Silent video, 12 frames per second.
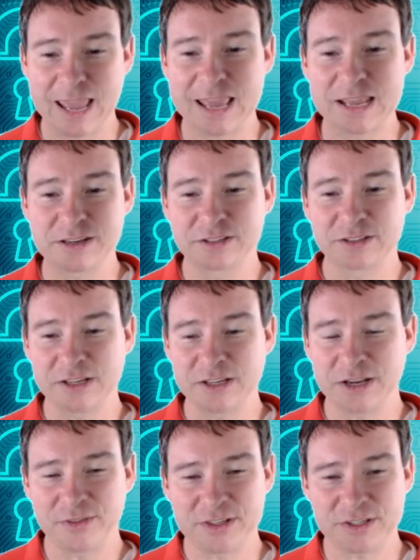And,
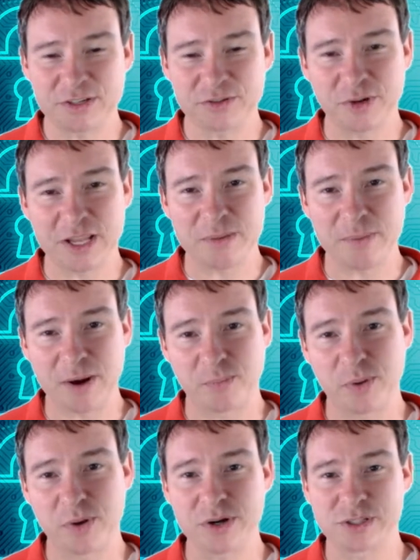this has really been a
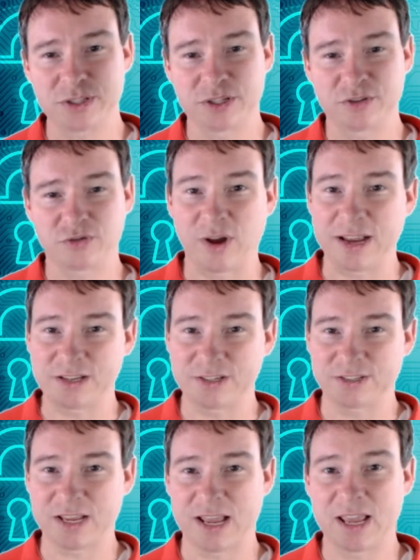push to try to
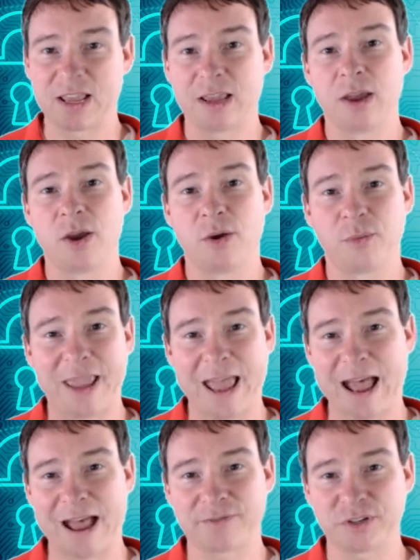say we
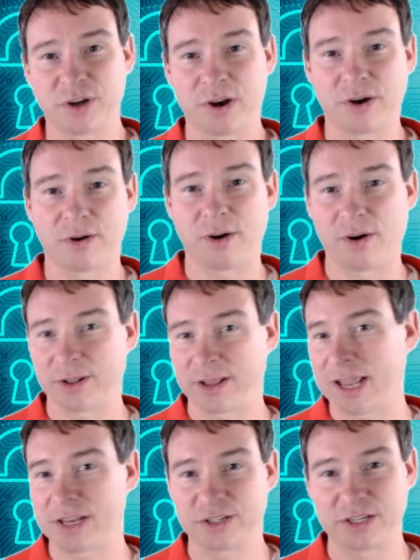have to go
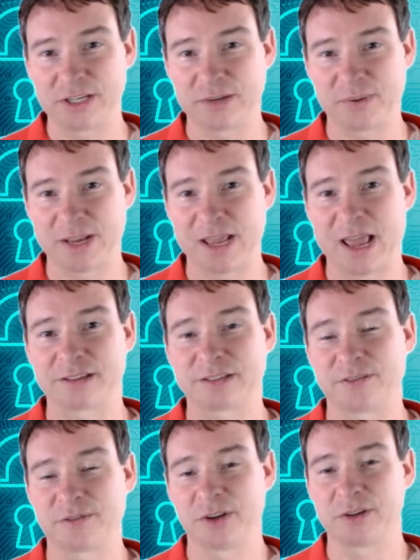all
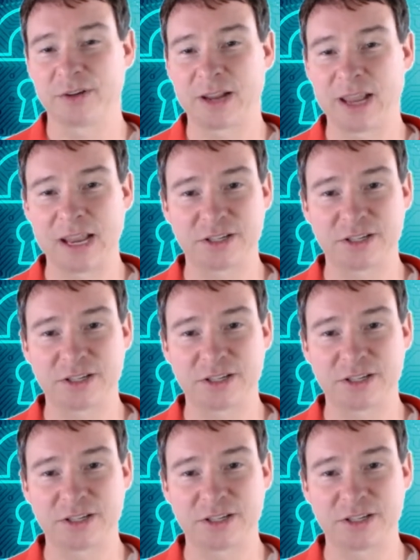HTTPS. If you're doing